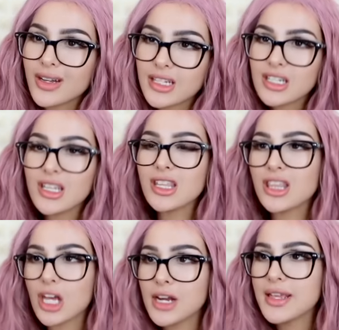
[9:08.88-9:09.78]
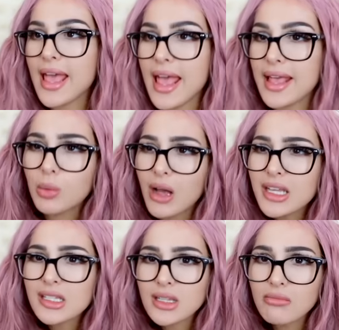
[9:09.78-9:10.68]
Question thirty-eight. What
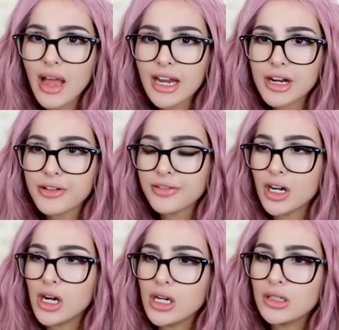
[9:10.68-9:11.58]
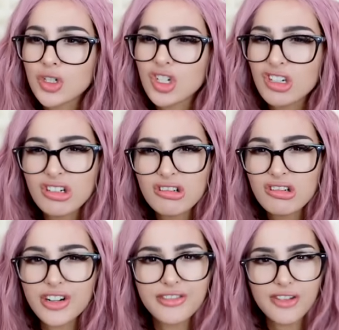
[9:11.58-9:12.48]
is a microphone? True or